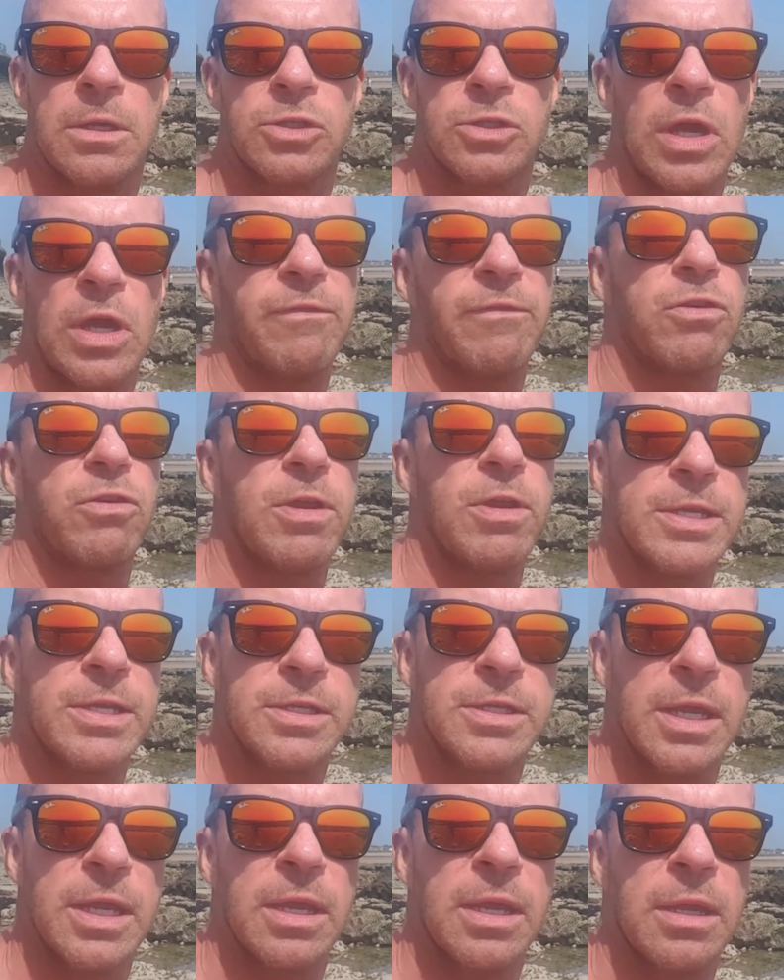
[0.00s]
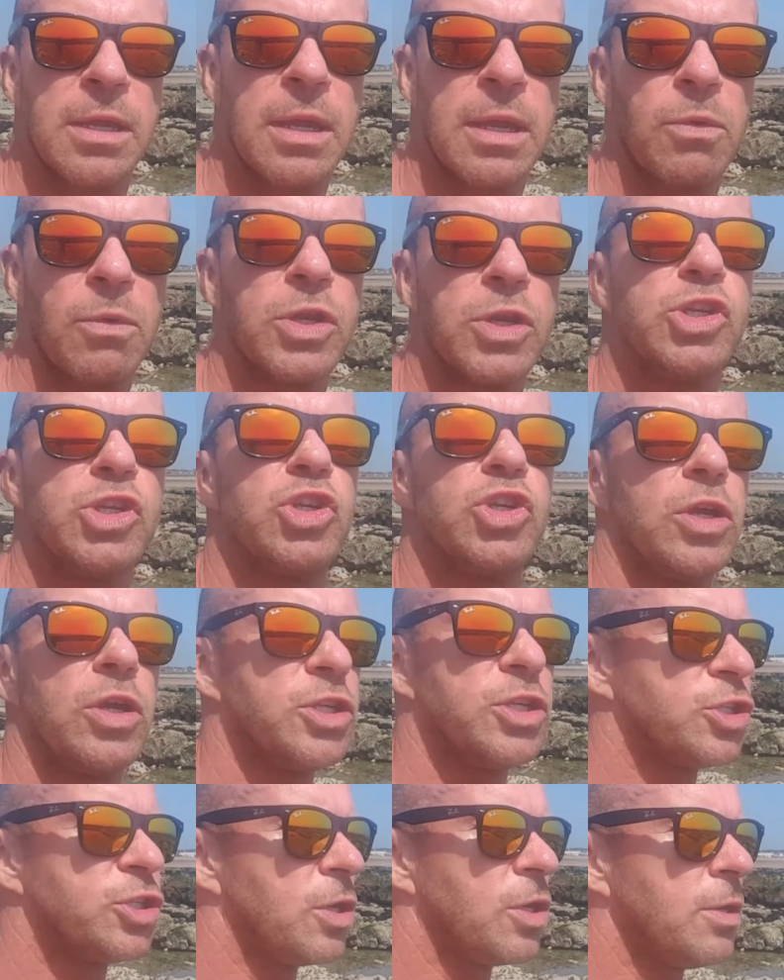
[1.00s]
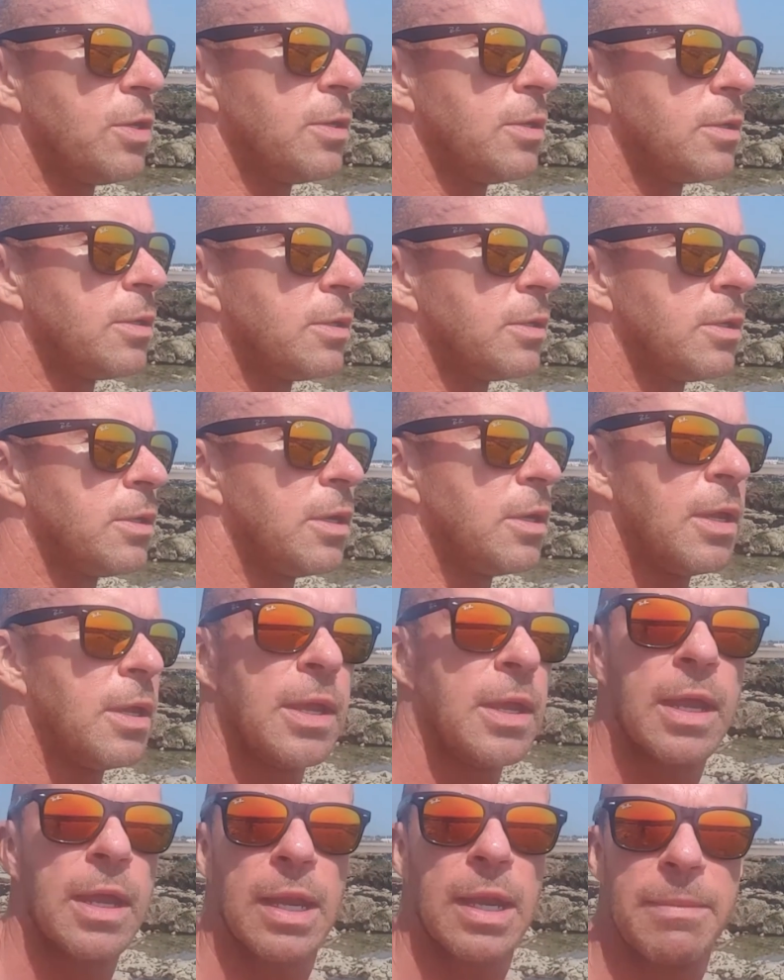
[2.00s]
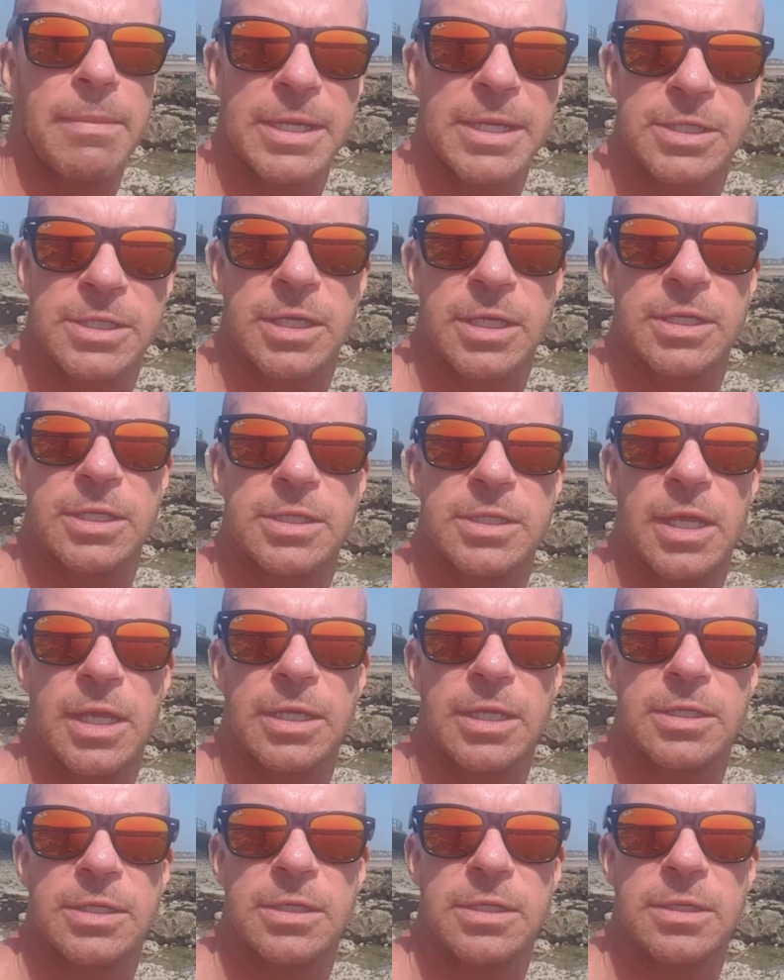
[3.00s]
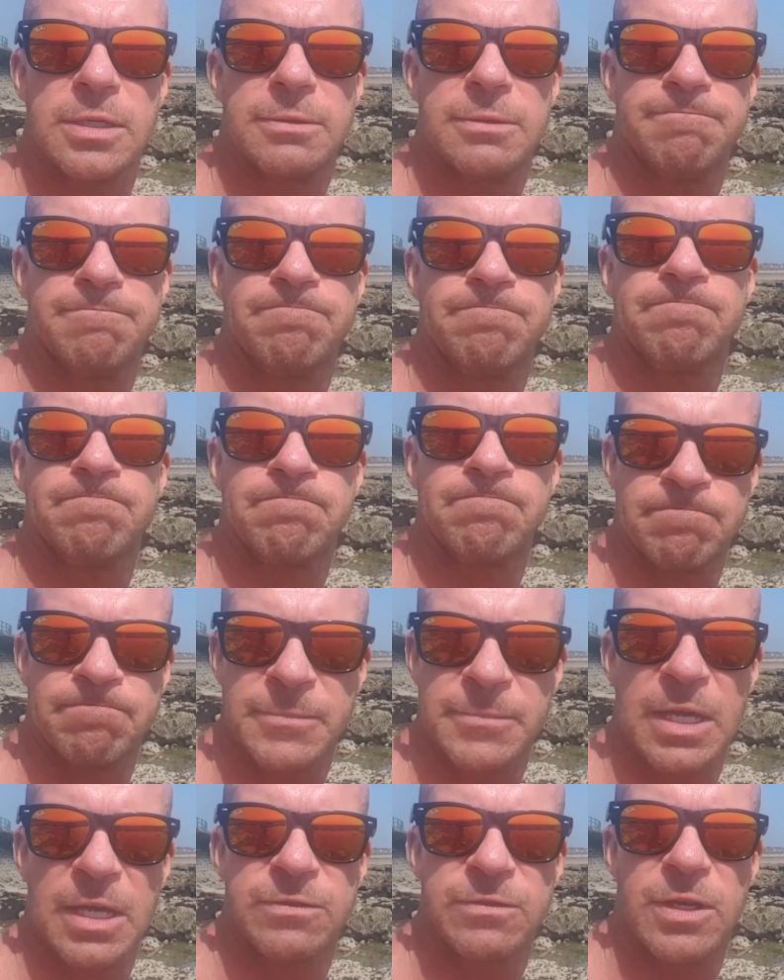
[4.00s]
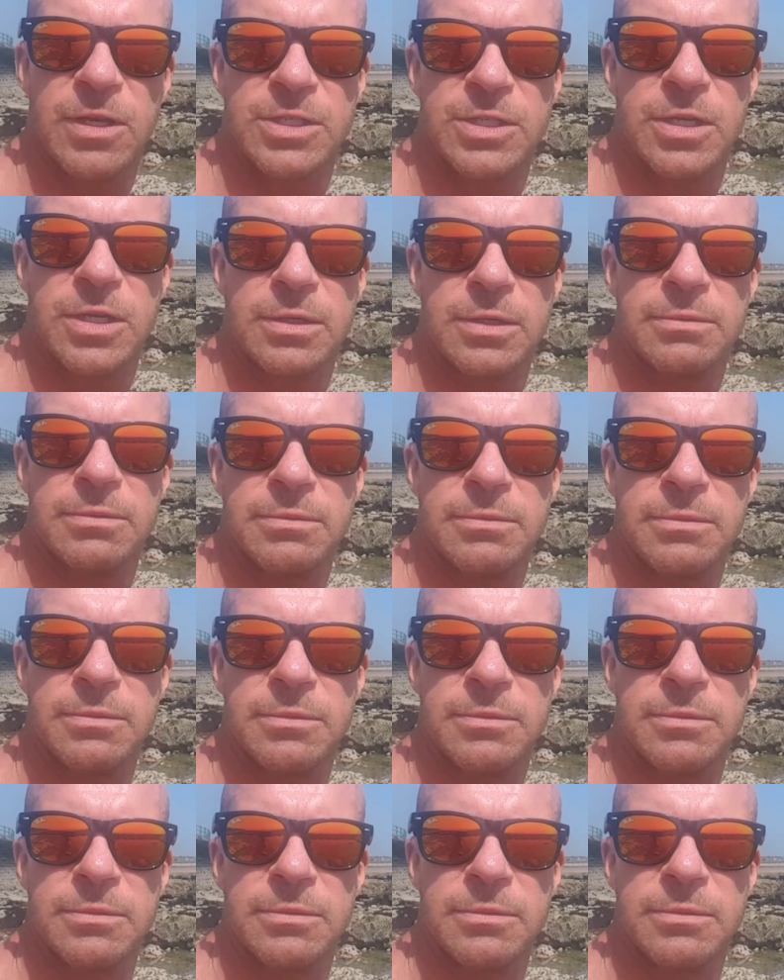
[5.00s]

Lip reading: So have a great day. I'm going to enjoy the sun, and I might see you tonight. Thanks for listening.